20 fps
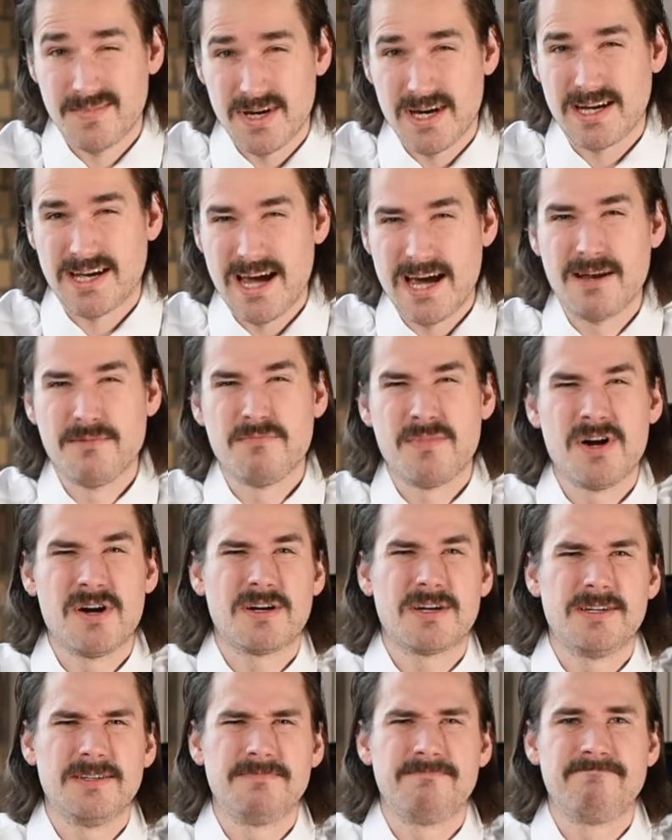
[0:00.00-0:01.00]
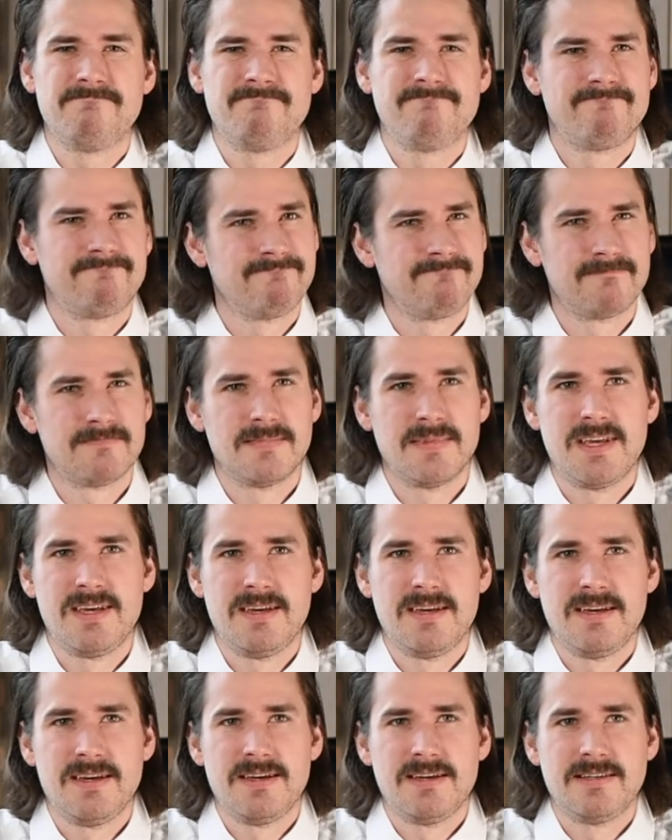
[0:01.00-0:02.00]
I get it, Mark.
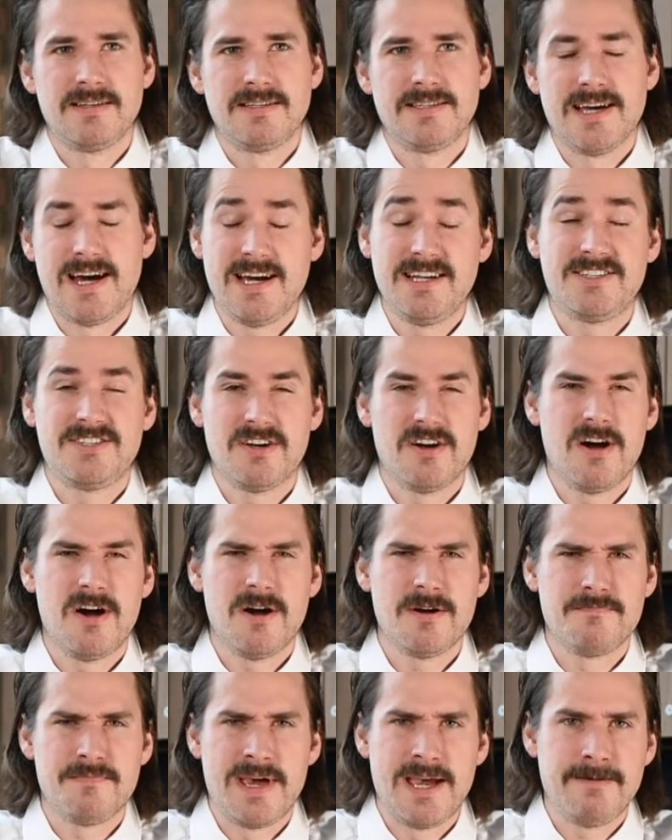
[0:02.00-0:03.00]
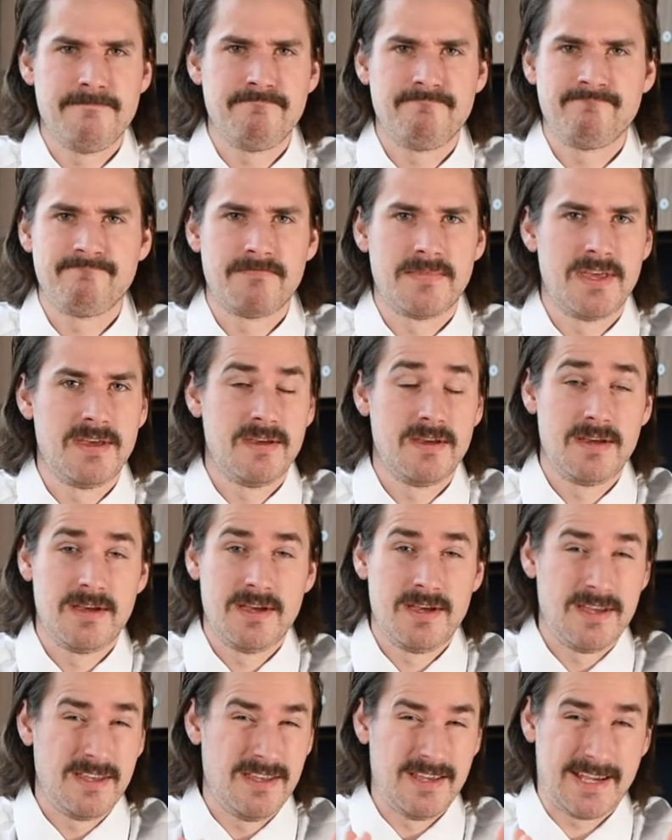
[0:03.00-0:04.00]
Diets are hard, man.
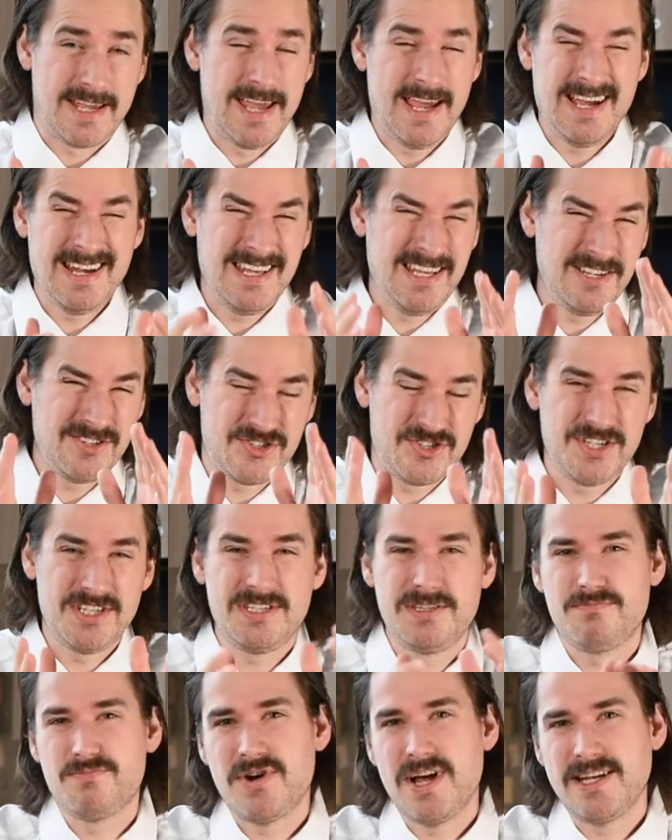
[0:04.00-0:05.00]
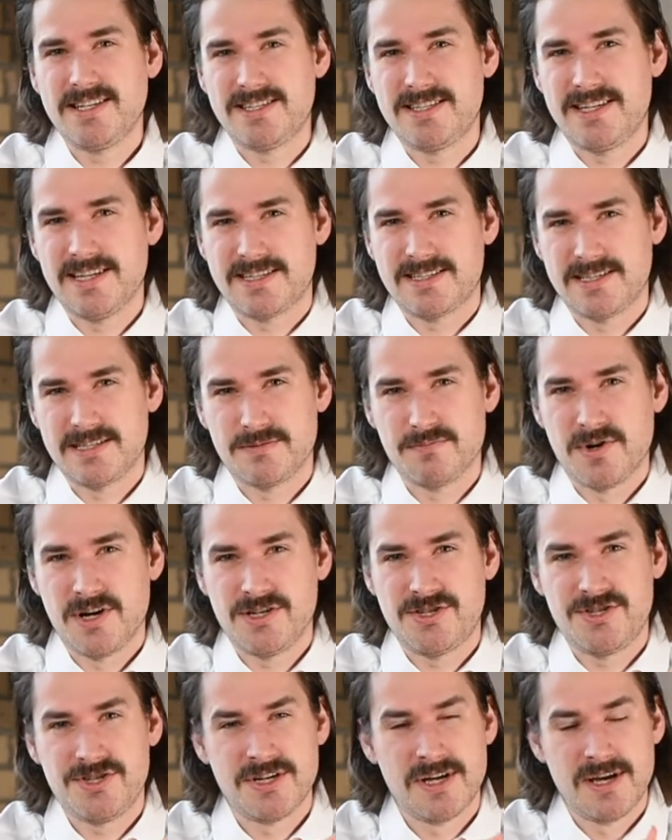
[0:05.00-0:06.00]
You can't eat cheesy breadsticks as
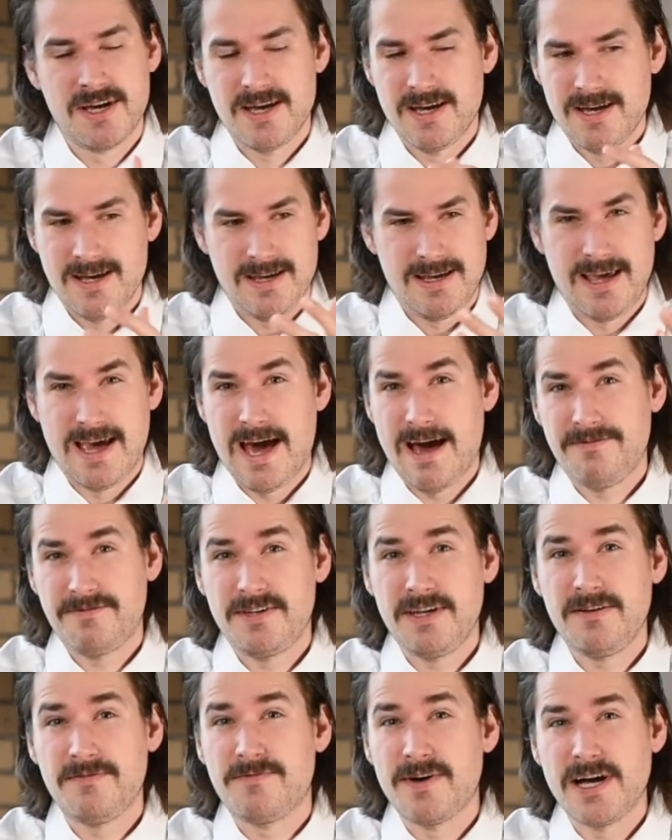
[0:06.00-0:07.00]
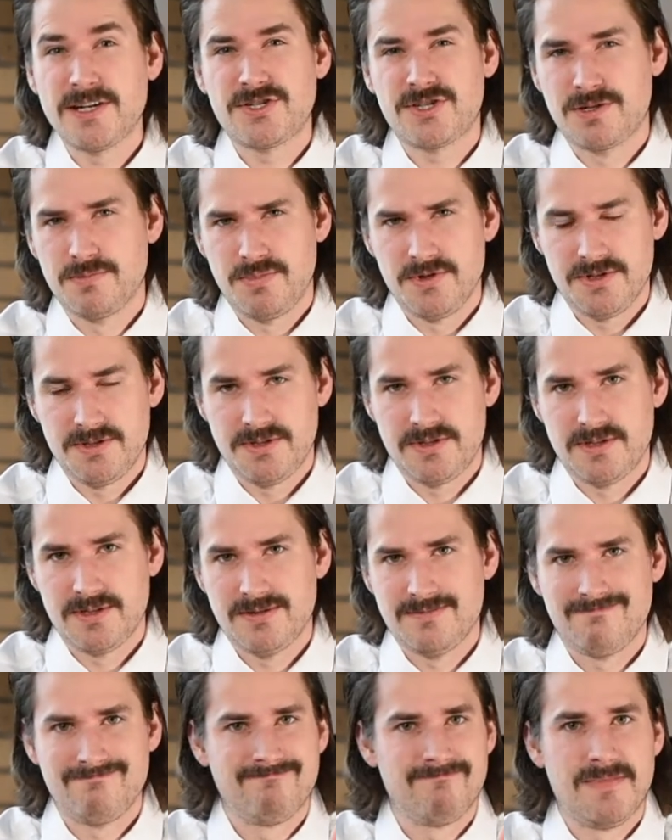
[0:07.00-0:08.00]
much. You have to eat vegetables
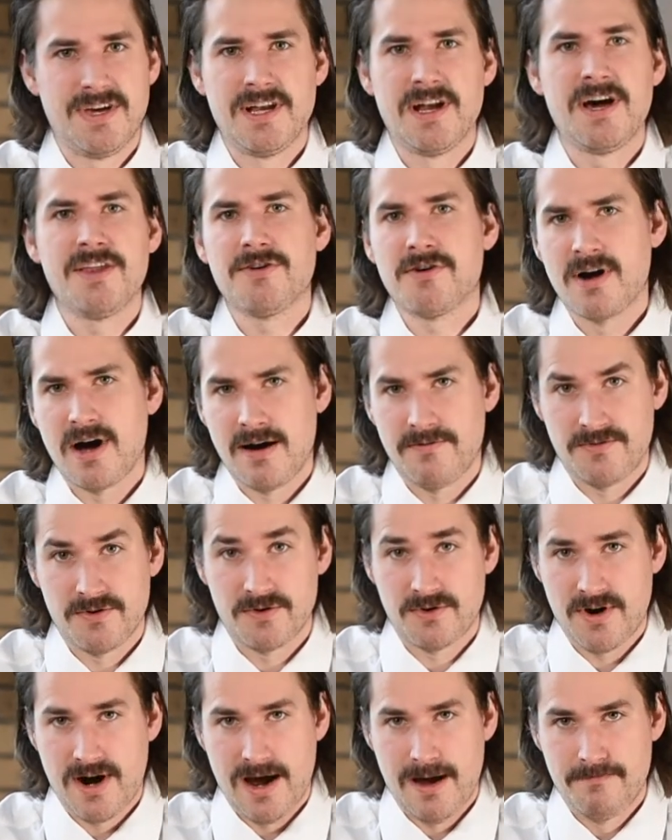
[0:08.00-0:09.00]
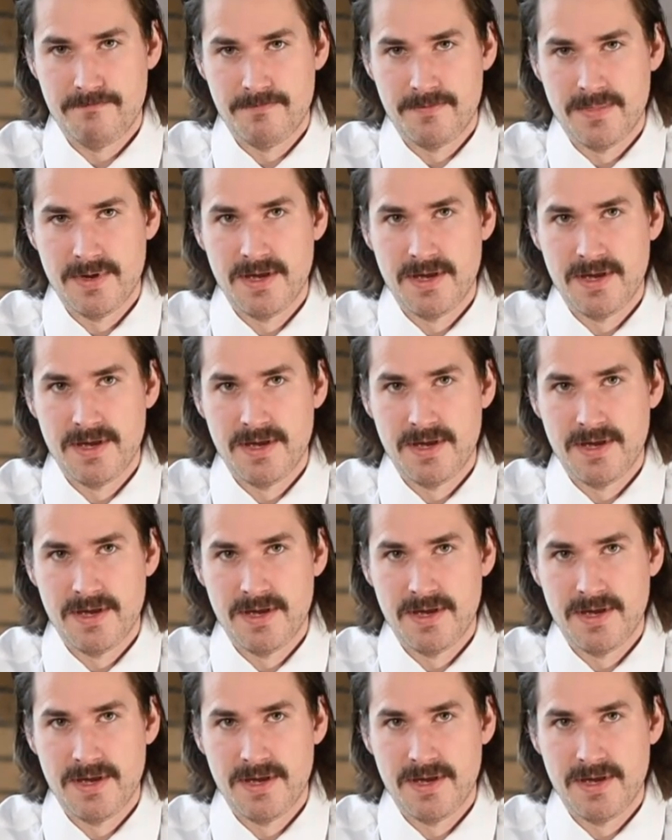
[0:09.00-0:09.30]
and other awful crap.